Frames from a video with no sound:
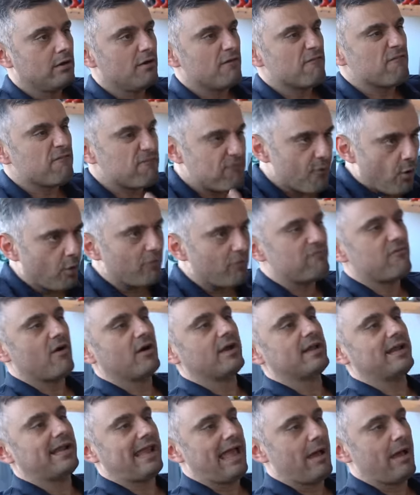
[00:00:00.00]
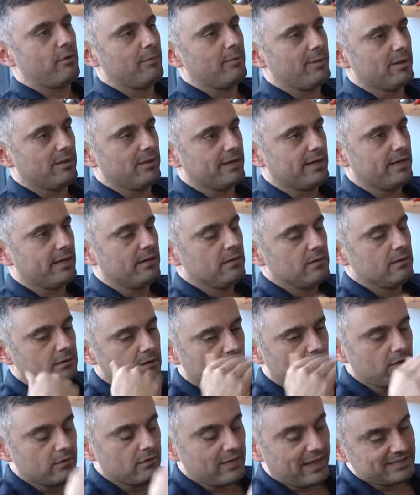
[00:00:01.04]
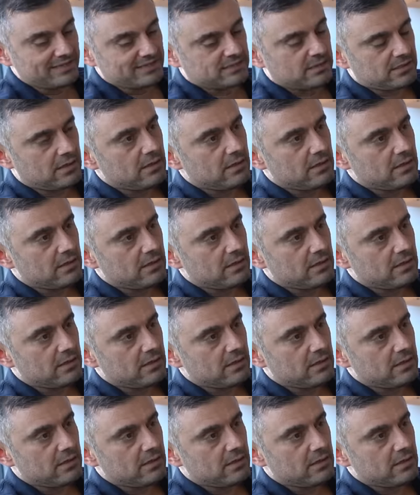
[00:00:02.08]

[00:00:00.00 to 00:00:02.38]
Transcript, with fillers: Full fucking accountability. Nonetheless,